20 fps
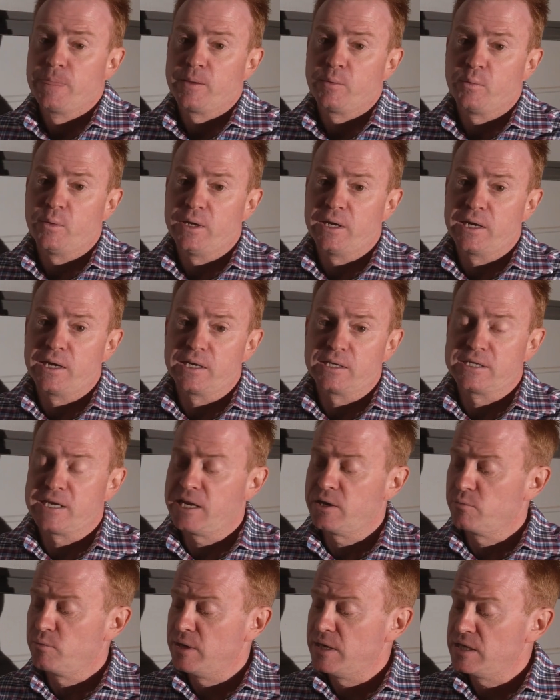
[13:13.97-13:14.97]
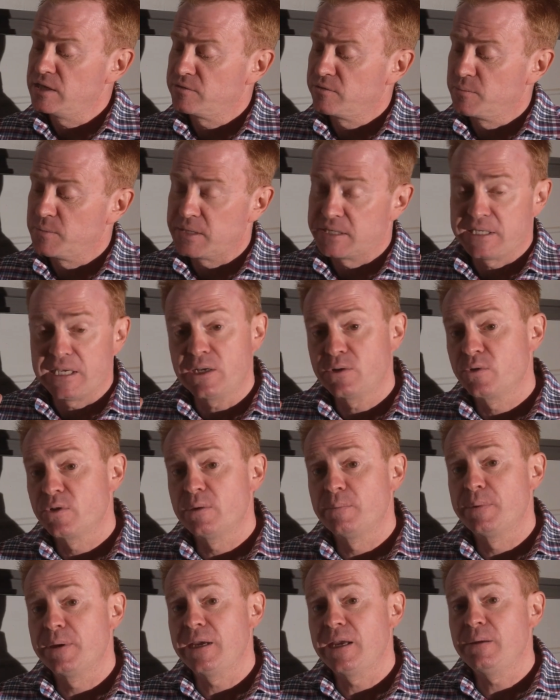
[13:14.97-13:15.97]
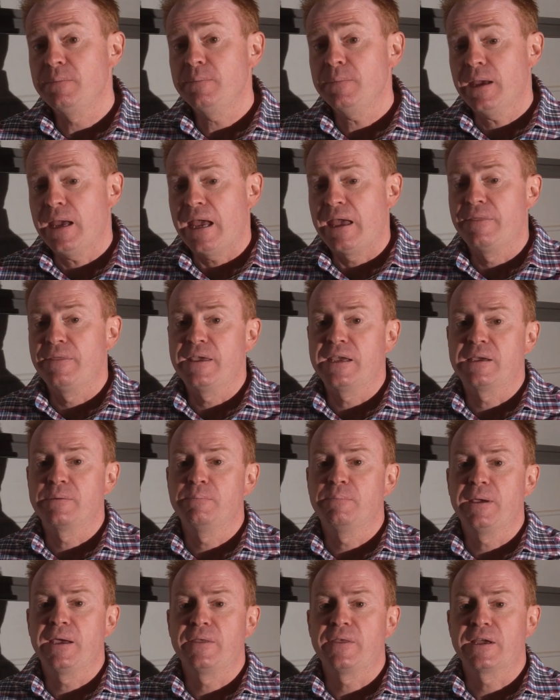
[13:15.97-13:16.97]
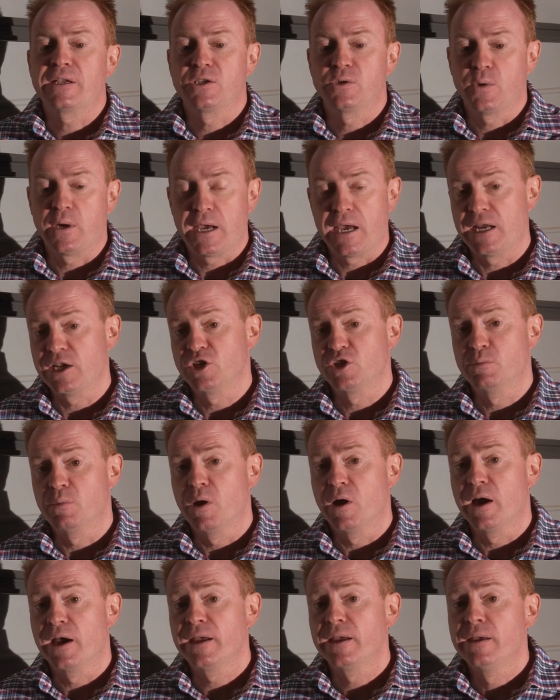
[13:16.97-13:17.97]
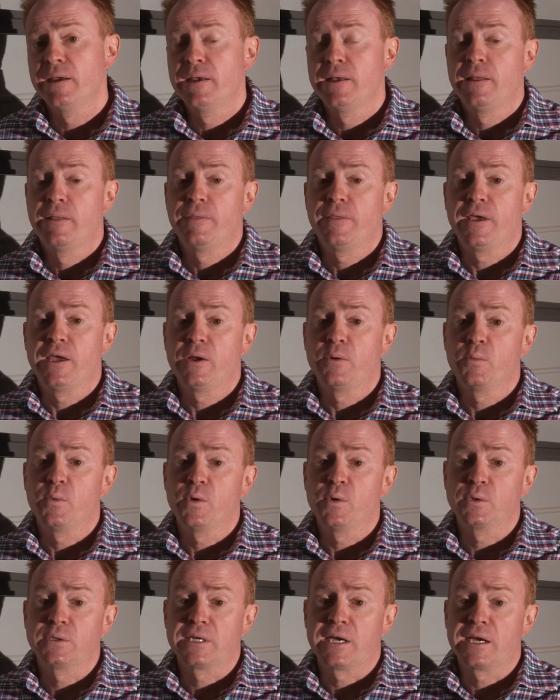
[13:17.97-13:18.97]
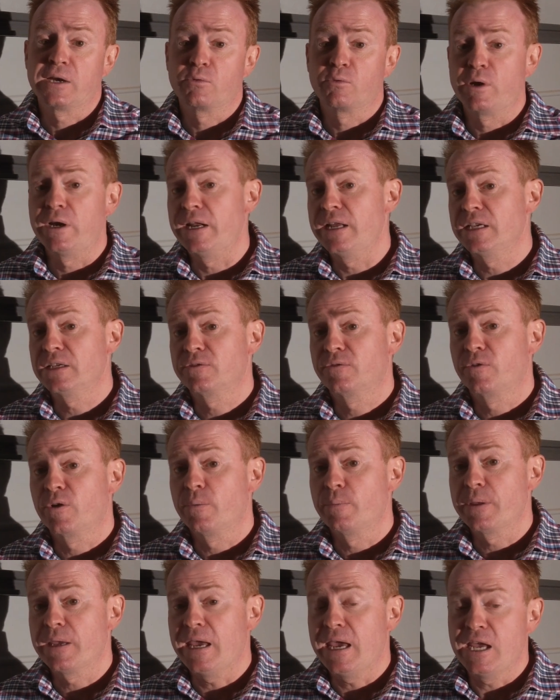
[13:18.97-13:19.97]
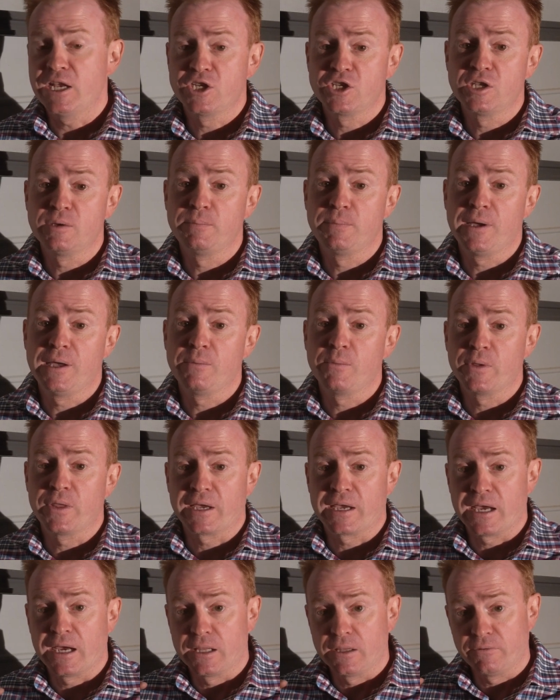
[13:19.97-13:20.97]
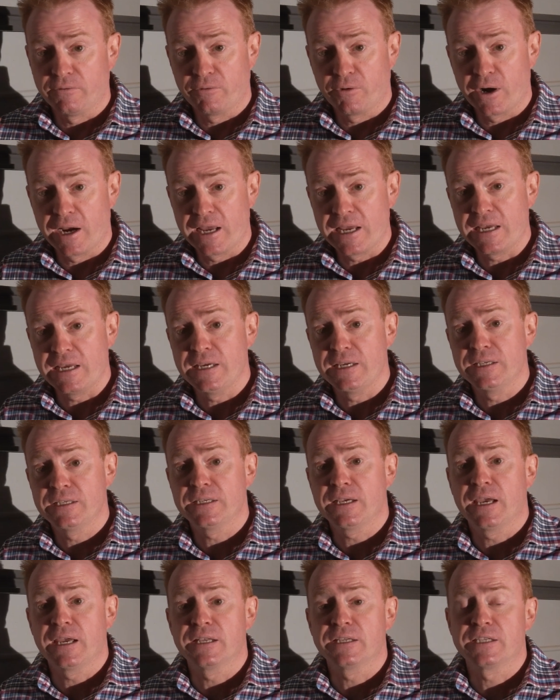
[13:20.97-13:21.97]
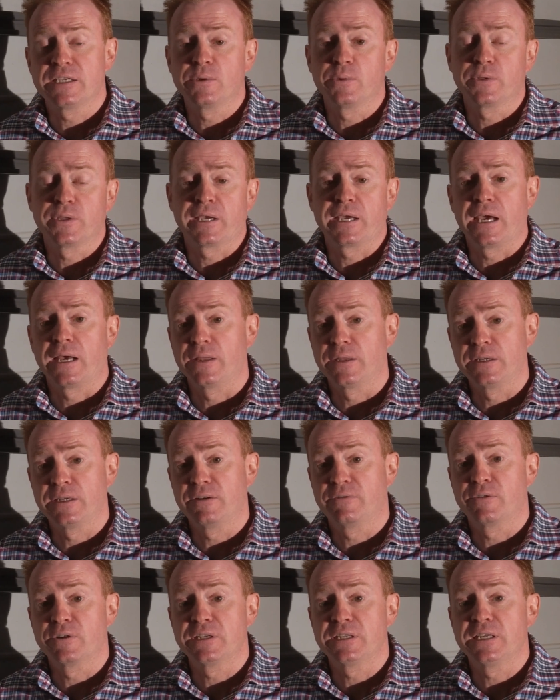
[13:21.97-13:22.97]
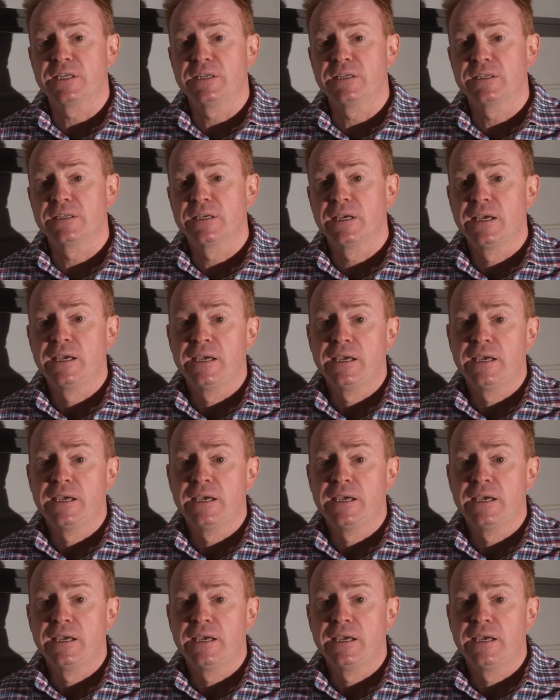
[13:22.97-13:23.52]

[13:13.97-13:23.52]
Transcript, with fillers: We're going to take readings from the center of the beam and then compare that to a HMI. Then we'll take readings from the edge of the beam where the color fraying is and see what the color difference is.